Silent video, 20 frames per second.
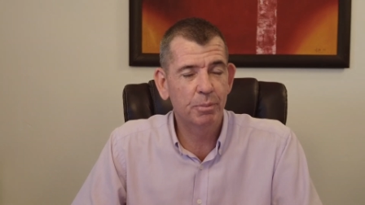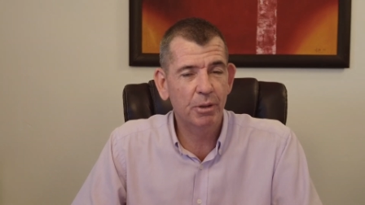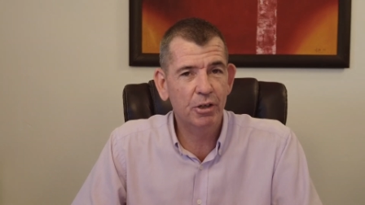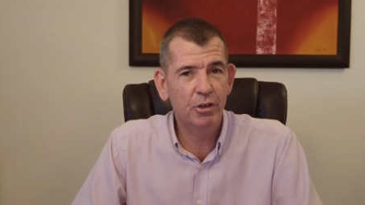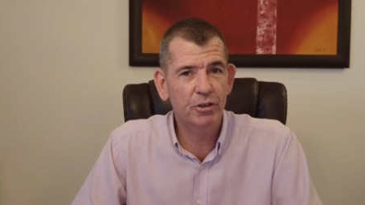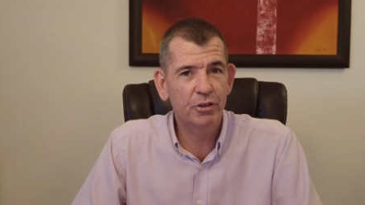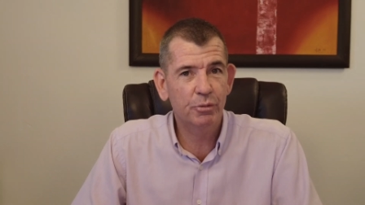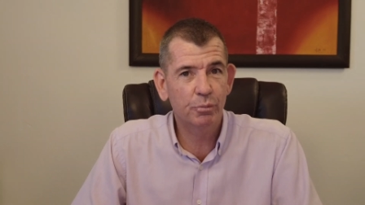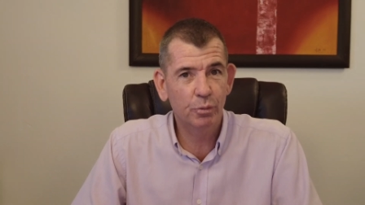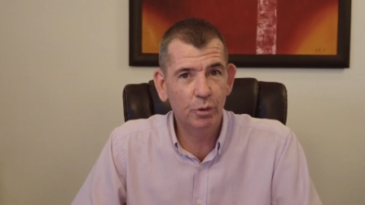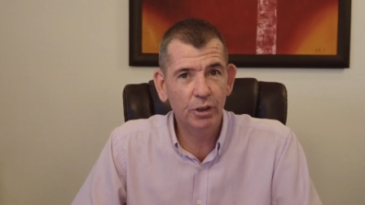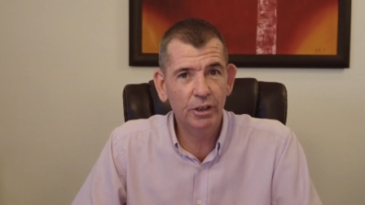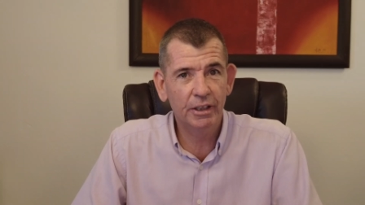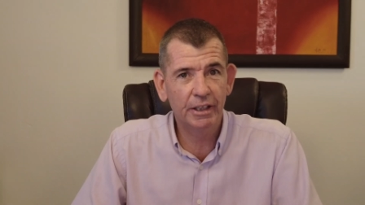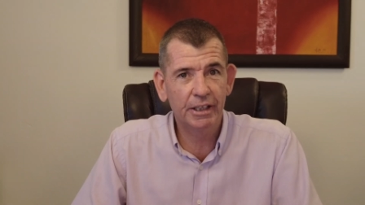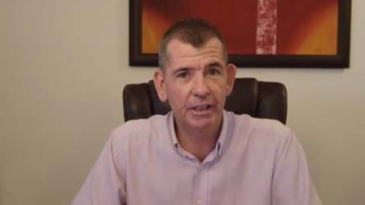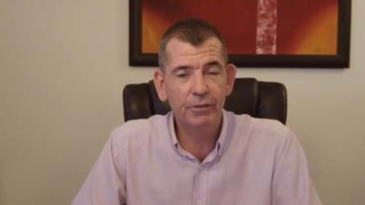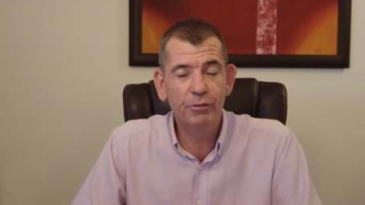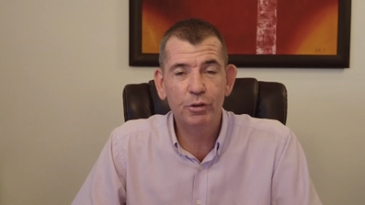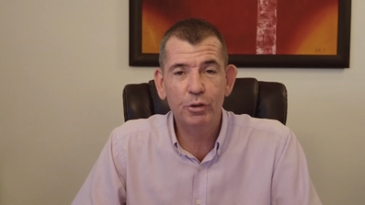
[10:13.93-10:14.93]
because
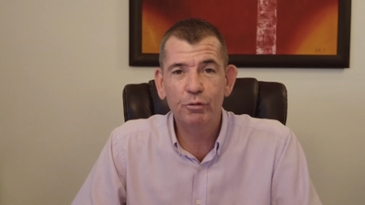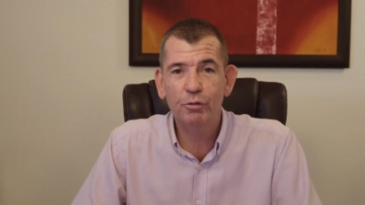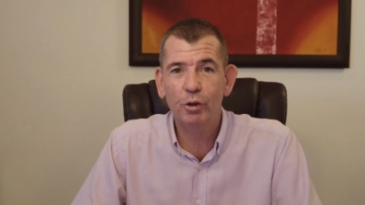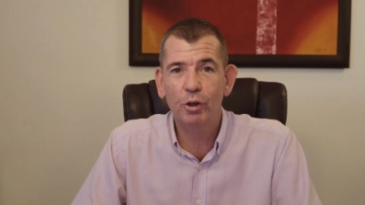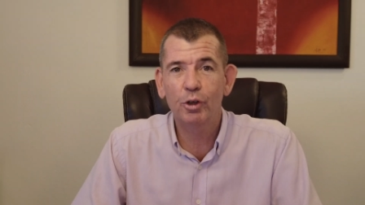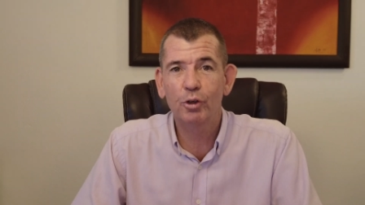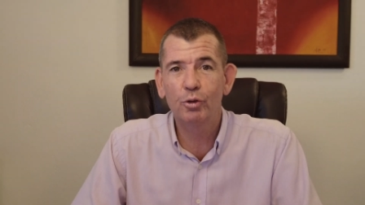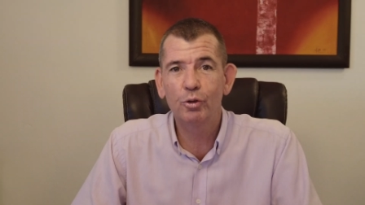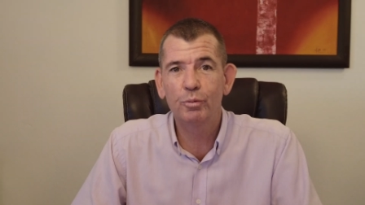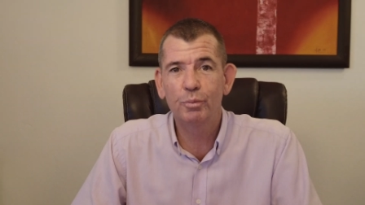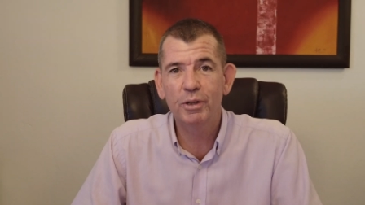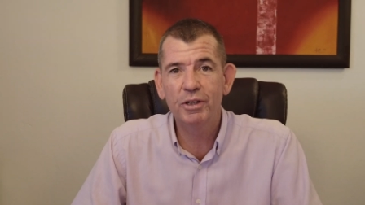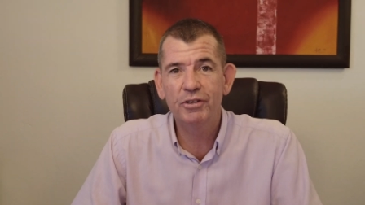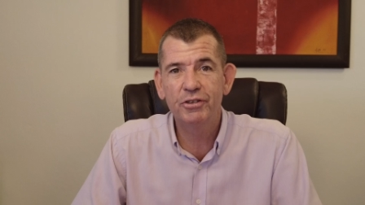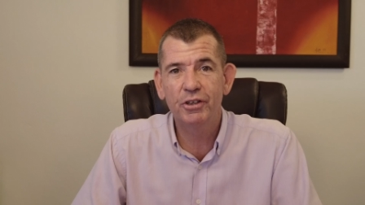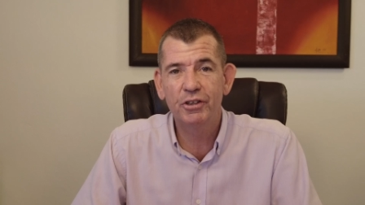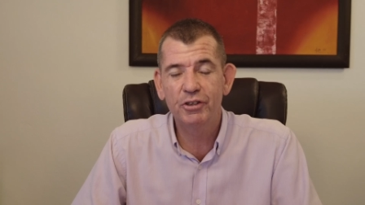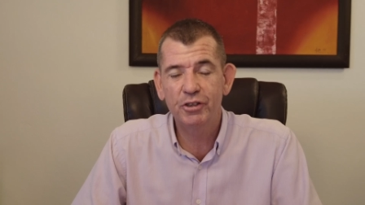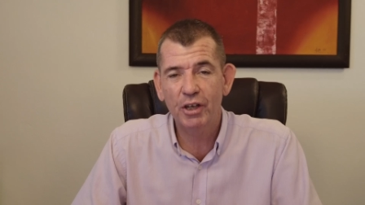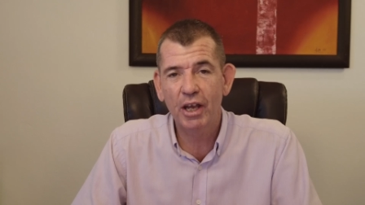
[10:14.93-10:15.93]
really, if you've got a good
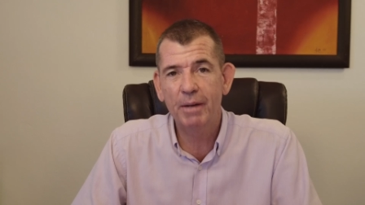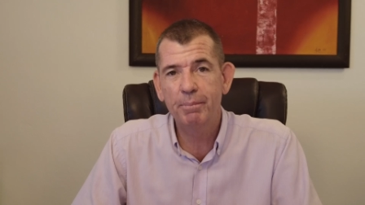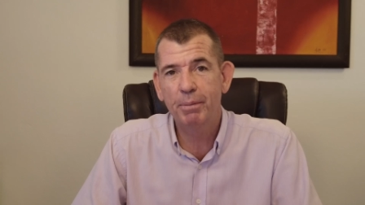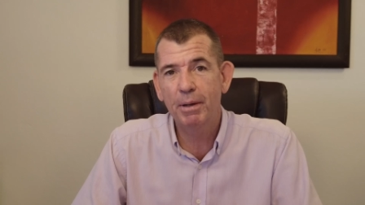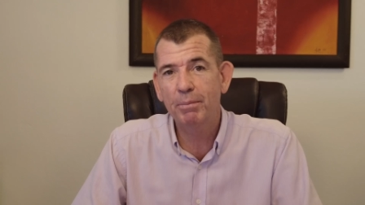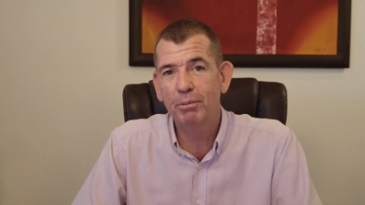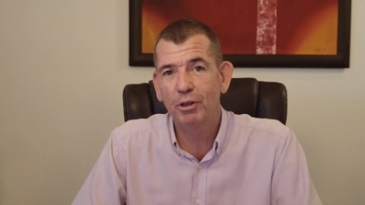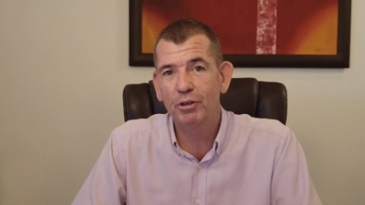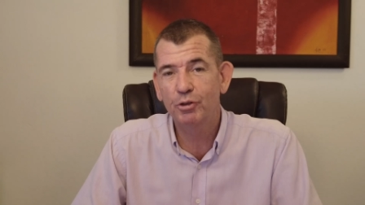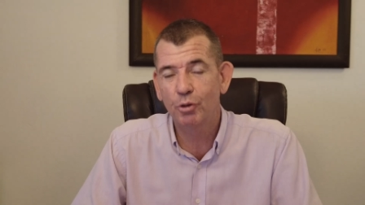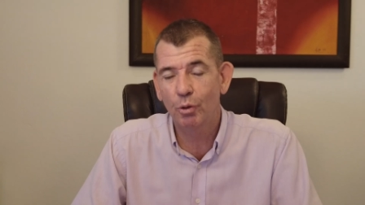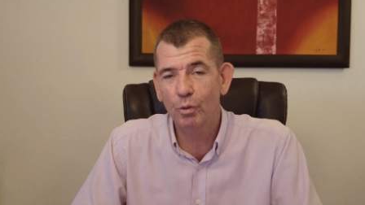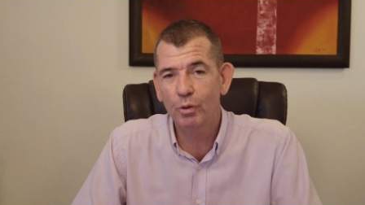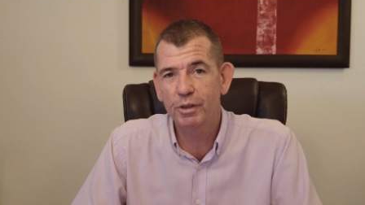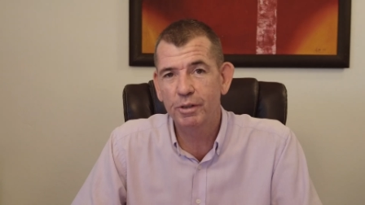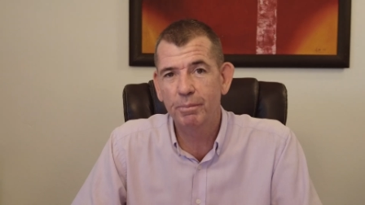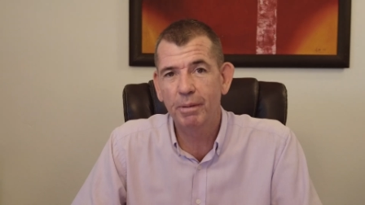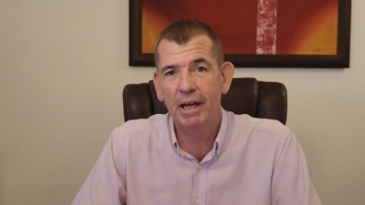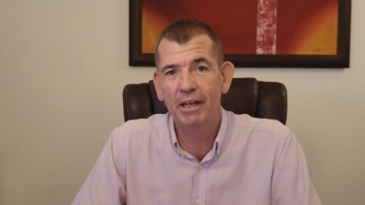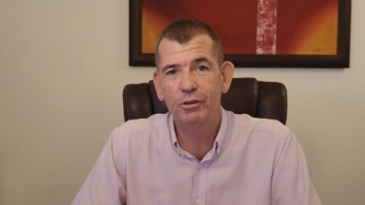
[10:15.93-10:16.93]
business and people are
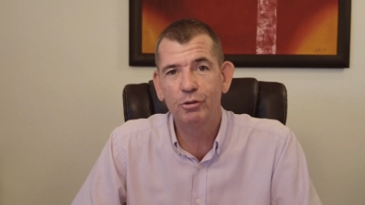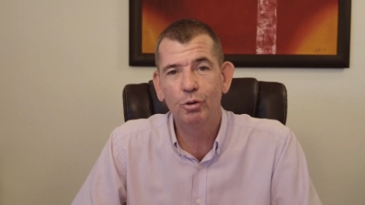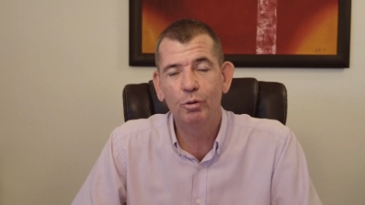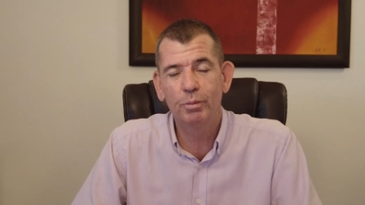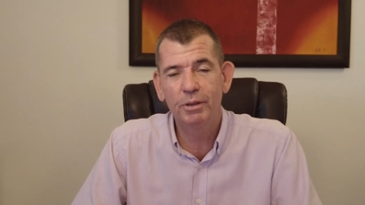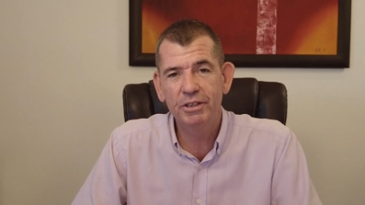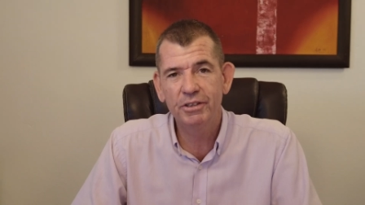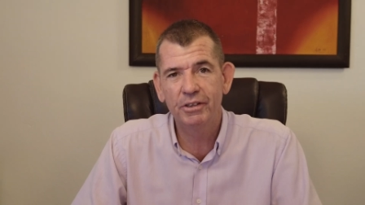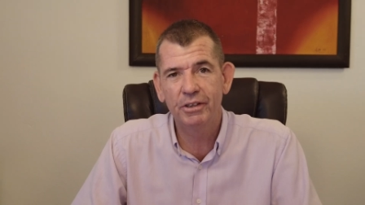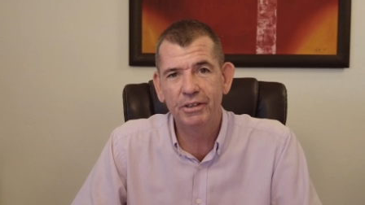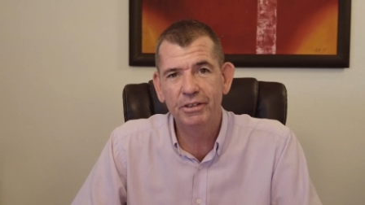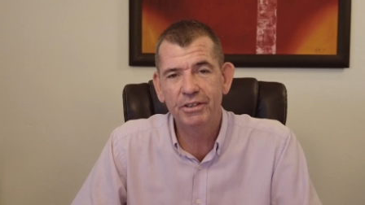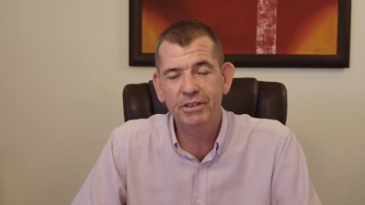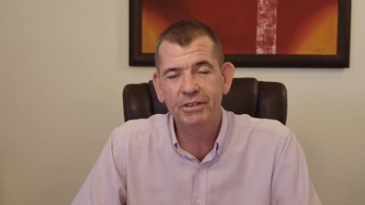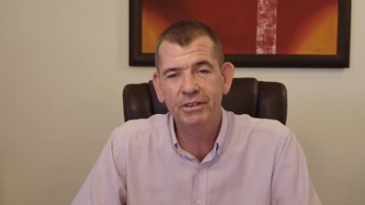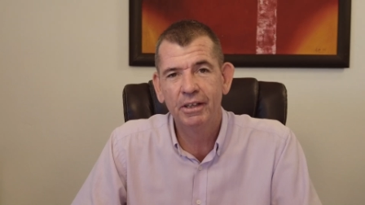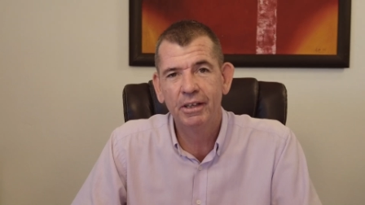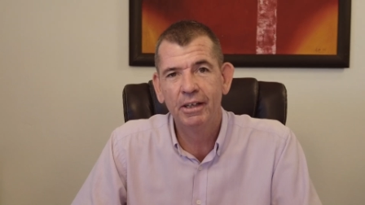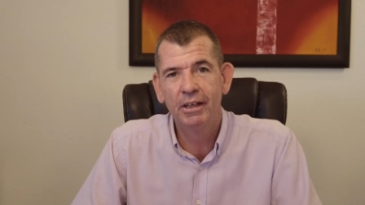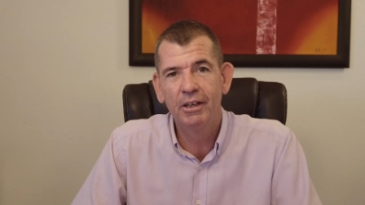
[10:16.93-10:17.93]
talking about your business,
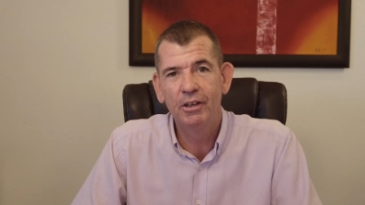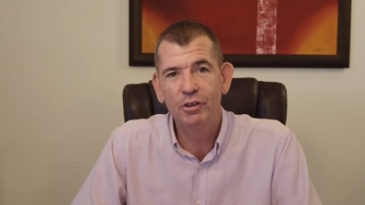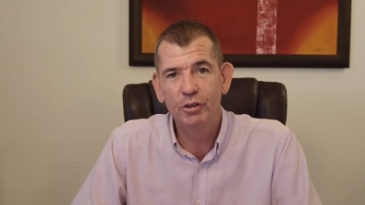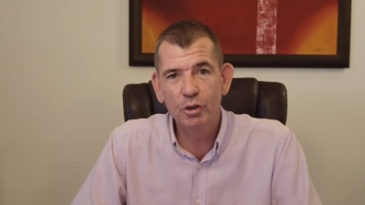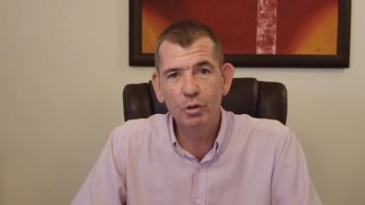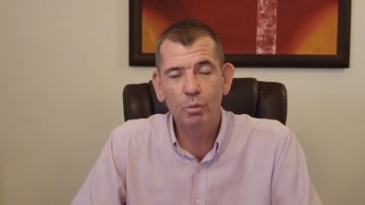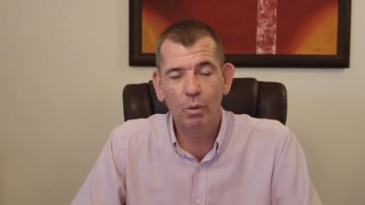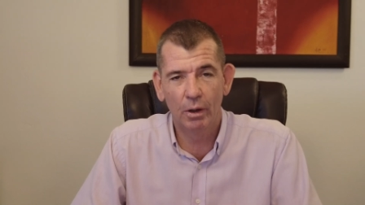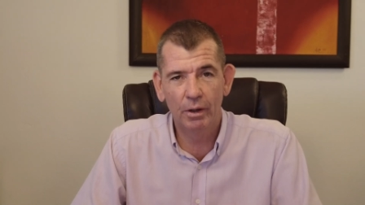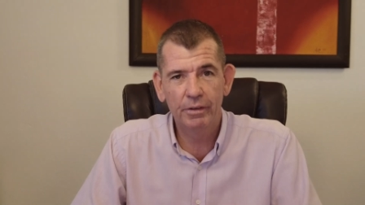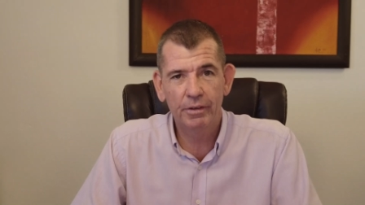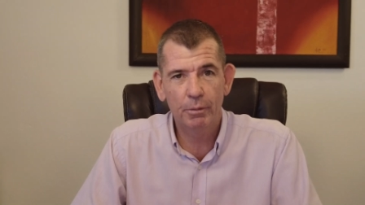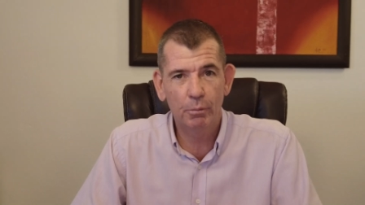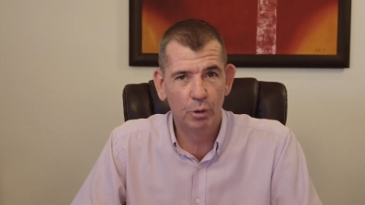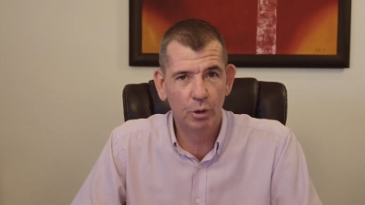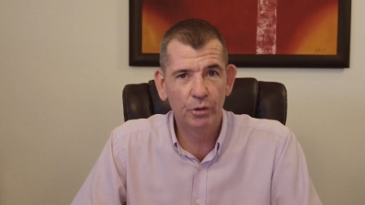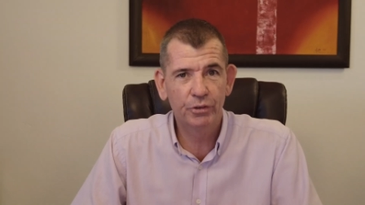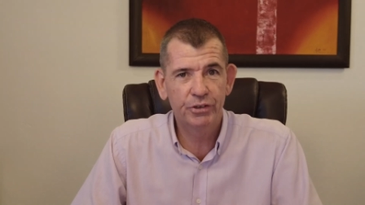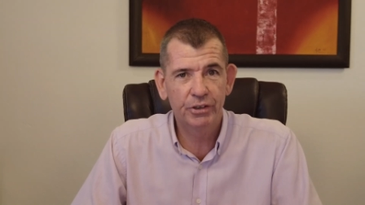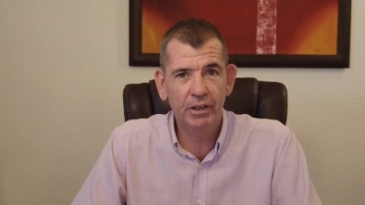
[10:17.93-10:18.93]
you want the
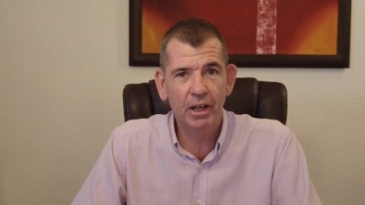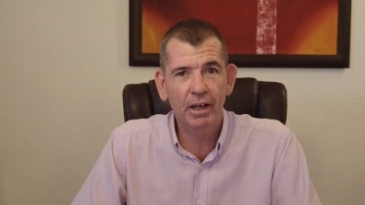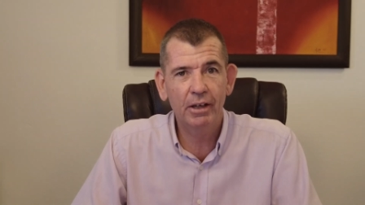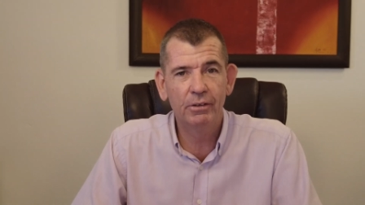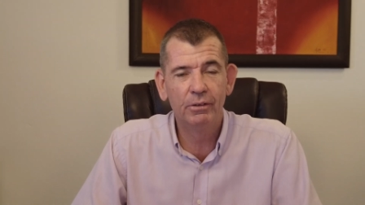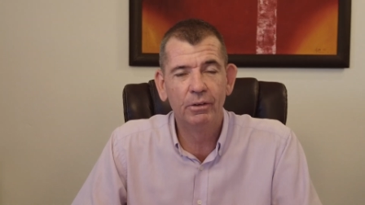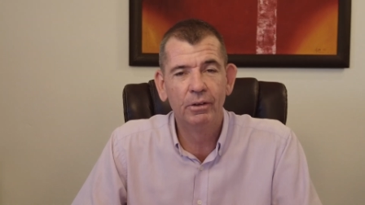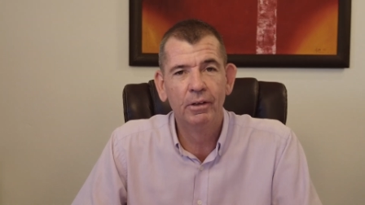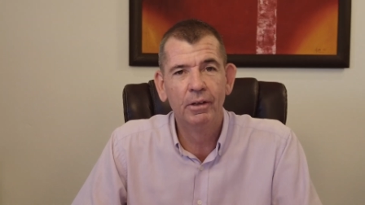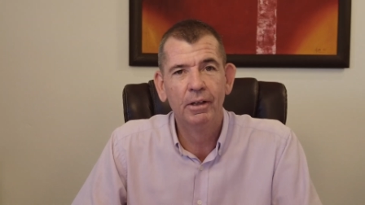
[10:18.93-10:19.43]
world to know.